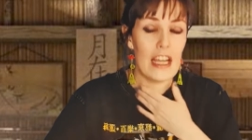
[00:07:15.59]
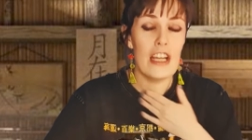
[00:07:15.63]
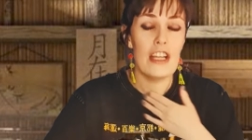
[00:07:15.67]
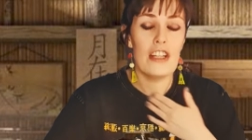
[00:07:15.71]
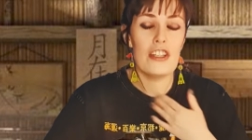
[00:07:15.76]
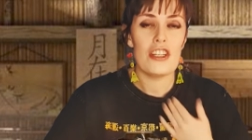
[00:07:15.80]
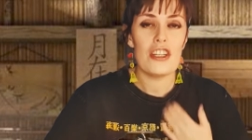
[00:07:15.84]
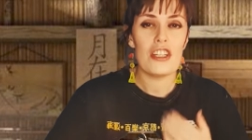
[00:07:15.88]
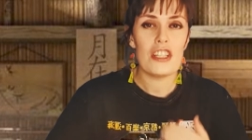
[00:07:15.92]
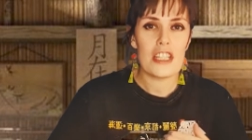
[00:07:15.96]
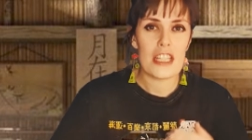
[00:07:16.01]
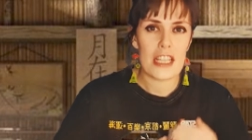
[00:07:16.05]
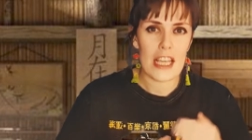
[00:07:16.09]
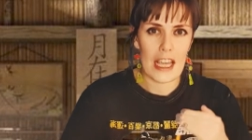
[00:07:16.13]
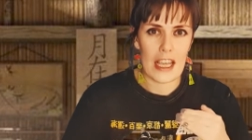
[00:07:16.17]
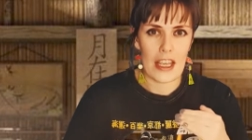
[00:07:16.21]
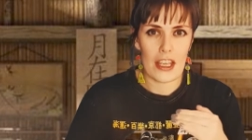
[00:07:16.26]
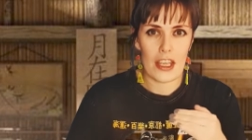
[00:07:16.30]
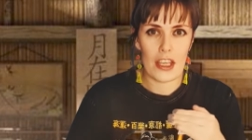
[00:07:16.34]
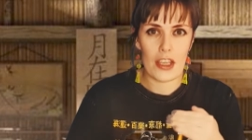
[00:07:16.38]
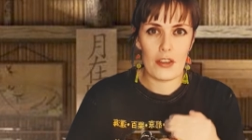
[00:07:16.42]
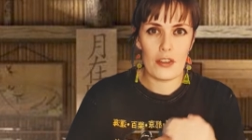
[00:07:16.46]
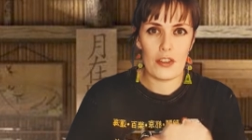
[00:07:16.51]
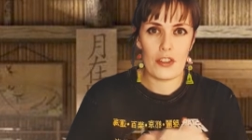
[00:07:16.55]
just to get you
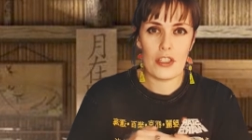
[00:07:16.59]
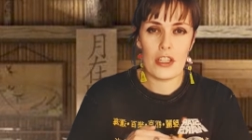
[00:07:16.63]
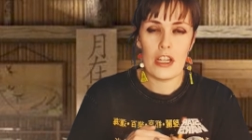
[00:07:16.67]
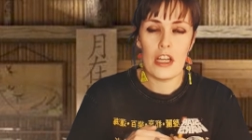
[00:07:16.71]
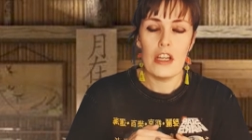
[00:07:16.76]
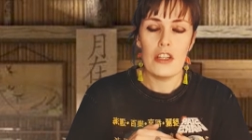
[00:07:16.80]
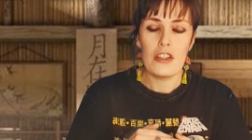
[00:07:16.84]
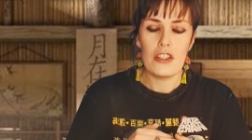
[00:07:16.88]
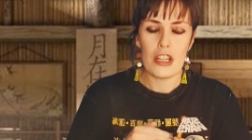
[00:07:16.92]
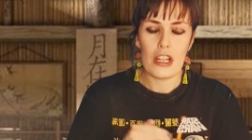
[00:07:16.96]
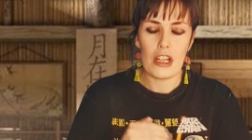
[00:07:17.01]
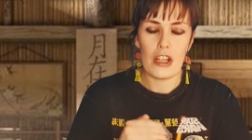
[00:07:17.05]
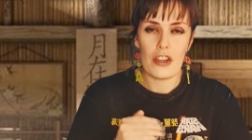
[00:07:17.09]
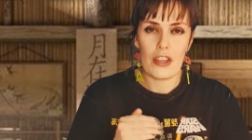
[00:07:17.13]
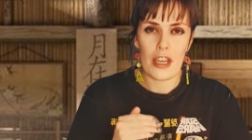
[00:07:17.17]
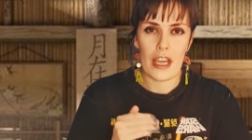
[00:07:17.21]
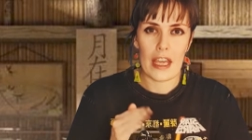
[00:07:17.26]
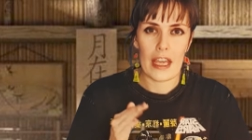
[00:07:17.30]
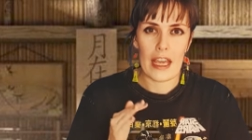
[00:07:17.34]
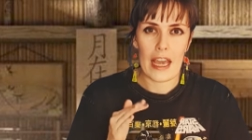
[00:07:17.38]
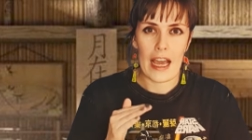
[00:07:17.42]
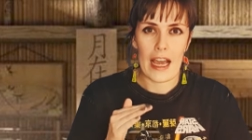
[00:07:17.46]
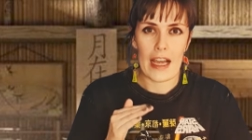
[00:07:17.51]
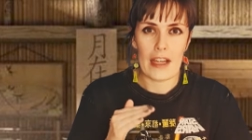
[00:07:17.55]
used to looking
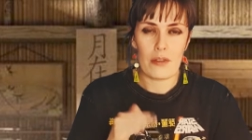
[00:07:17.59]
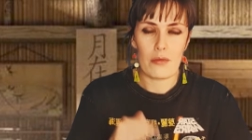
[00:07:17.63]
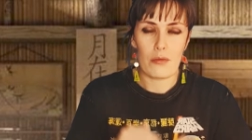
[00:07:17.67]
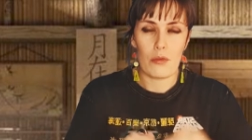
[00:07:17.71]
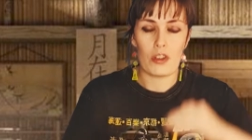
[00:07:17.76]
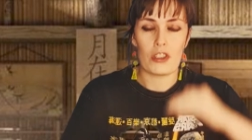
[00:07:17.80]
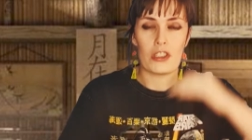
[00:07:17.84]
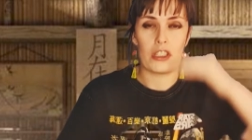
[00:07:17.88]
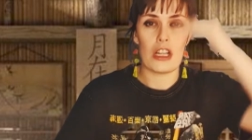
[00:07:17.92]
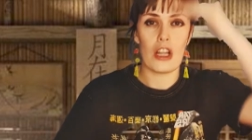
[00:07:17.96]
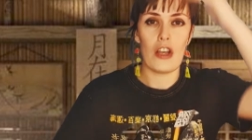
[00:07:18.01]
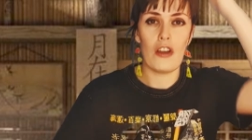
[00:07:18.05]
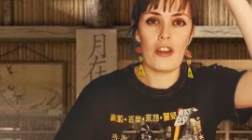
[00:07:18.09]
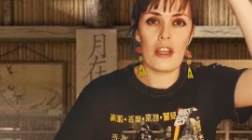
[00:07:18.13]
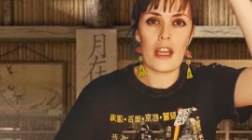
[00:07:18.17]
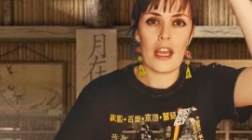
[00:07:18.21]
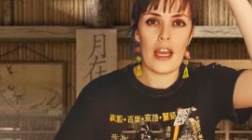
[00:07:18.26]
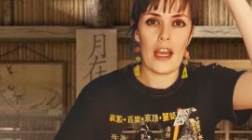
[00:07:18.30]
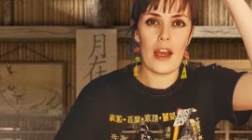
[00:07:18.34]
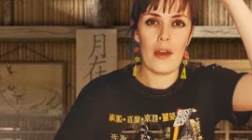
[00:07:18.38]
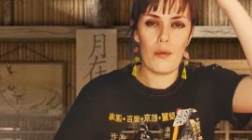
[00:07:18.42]
at what's longer,